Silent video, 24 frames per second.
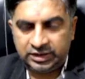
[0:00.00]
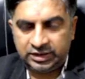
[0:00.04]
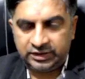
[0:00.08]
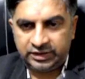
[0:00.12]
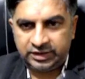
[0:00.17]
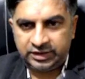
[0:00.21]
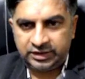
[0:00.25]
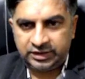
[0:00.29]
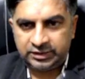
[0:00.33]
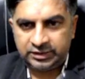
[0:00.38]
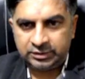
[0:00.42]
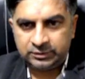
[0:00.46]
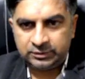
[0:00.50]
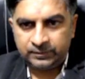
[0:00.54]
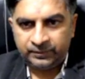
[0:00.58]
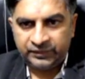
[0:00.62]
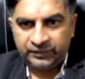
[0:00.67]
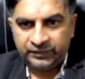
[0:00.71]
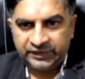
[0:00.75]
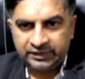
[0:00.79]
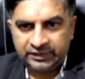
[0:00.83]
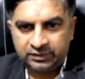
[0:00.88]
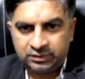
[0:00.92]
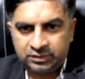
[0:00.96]
that is
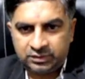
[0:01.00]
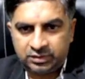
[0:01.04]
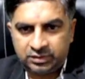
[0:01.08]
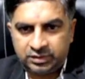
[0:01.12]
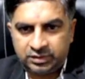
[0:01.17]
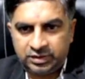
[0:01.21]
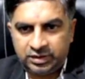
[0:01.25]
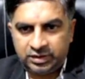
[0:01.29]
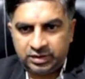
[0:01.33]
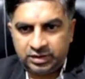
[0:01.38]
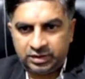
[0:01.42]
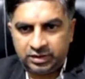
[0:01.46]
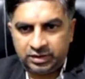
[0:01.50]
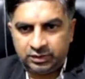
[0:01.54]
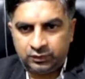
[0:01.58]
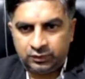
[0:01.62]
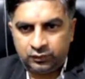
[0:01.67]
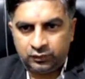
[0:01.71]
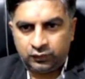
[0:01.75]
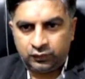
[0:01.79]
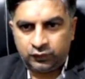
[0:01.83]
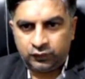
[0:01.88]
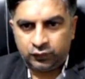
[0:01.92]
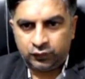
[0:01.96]
3
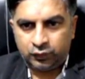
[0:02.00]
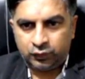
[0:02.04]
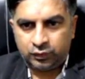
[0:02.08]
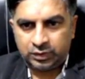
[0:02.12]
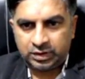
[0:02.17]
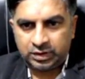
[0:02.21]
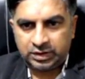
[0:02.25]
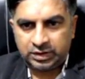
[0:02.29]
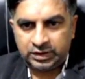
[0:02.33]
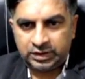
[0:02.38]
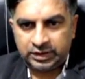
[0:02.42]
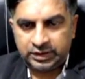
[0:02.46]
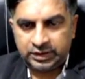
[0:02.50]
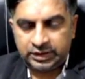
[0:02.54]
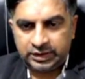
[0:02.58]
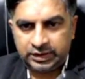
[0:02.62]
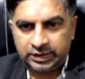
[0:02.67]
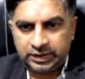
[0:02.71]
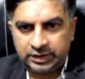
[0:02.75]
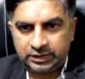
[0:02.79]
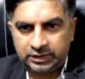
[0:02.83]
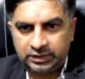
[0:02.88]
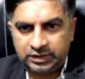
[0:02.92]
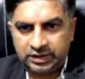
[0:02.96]
into 4,
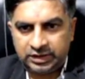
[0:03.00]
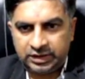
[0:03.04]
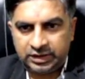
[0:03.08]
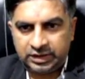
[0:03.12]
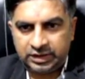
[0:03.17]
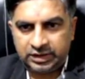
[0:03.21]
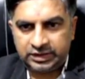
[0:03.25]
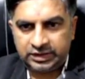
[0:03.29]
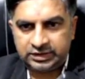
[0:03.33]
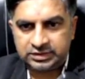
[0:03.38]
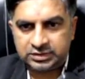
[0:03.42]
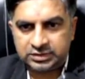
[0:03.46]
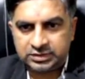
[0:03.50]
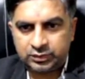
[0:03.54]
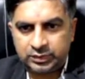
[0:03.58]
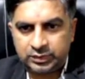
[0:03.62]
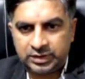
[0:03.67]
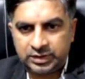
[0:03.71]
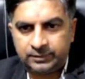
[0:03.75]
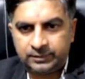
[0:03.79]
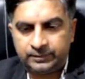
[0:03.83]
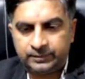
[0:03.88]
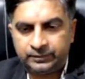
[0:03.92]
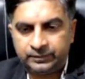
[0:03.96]
and that is 12.
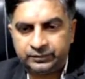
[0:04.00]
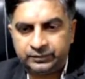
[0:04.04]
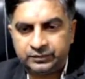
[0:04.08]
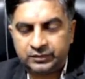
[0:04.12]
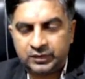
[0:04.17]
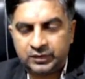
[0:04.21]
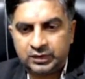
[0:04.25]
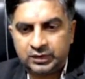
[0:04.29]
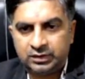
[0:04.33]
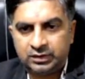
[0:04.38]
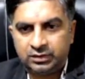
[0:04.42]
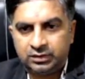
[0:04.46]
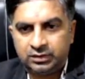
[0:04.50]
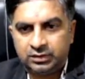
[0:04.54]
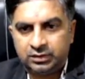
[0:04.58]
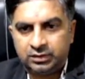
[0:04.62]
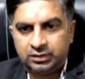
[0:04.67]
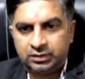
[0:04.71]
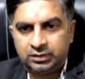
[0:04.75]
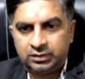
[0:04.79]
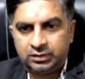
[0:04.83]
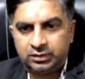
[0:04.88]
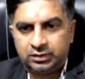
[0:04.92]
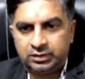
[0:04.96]

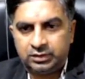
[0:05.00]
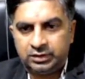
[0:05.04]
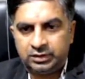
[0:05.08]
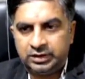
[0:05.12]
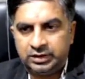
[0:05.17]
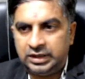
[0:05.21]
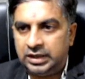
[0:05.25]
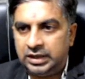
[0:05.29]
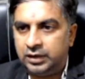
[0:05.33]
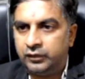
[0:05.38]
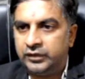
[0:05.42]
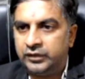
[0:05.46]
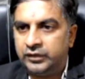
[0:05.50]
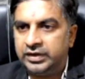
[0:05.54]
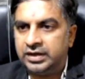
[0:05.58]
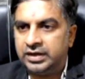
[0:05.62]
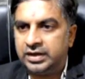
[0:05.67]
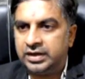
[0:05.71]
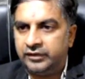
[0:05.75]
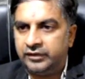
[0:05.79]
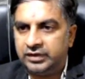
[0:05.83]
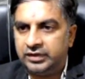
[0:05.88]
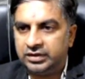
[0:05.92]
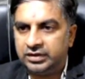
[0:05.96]
Now we are
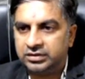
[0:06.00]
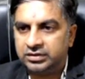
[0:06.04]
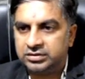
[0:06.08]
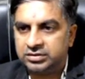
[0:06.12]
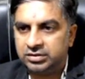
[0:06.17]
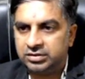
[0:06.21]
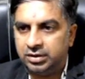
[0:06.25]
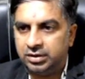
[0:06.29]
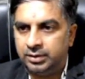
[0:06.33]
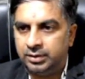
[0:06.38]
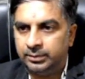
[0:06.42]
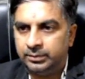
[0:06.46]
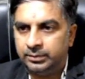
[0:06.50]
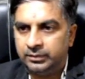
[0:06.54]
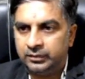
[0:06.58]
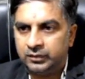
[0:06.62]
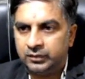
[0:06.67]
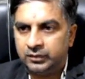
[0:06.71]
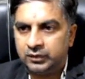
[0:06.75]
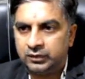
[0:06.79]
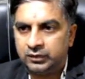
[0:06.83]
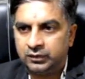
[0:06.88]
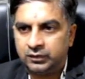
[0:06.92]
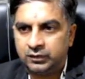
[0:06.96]
having sum,
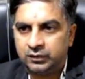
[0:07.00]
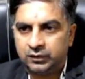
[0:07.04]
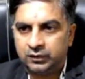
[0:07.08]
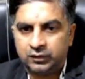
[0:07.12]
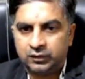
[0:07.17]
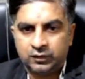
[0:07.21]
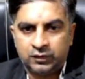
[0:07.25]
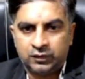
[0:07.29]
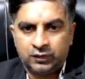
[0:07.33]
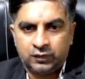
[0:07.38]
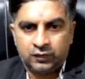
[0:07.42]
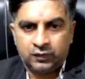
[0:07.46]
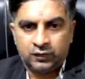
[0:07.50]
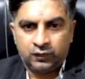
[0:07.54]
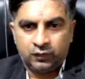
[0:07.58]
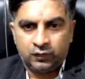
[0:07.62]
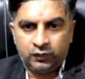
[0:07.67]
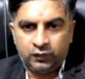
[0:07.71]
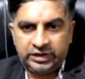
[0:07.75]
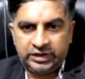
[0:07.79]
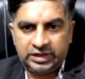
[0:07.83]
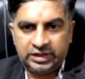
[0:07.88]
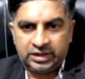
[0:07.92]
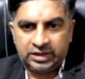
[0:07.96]

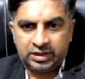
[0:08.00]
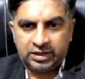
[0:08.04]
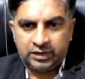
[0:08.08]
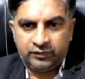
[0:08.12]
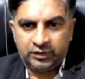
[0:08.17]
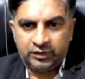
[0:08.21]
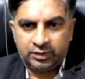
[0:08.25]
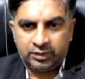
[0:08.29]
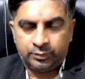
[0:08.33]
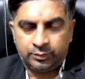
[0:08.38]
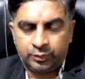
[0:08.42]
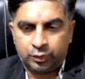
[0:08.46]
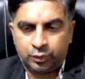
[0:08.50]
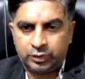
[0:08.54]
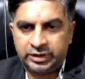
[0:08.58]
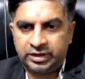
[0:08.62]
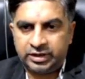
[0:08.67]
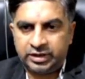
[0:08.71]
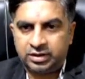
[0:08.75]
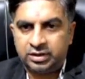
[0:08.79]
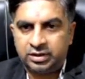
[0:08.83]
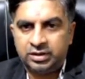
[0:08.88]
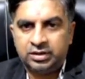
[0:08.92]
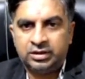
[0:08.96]
we are having
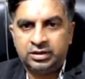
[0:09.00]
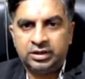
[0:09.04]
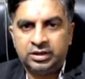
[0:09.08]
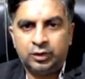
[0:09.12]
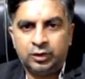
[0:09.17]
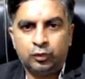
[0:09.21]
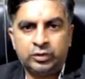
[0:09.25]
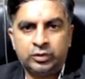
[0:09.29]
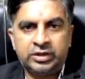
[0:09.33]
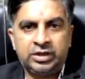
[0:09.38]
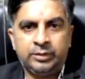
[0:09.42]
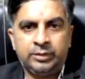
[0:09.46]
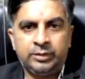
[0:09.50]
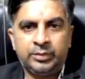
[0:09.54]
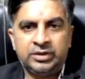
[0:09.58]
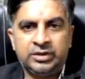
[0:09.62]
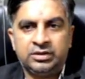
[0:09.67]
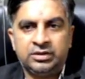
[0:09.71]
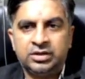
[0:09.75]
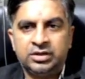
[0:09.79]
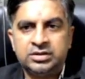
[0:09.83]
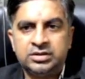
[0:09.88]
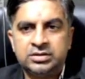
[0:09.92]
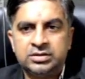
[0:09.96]
product. Now keep
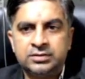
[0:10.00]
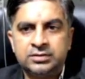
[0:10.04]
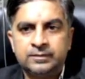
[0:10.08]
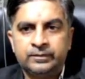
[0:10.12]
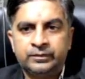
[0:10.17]
in this,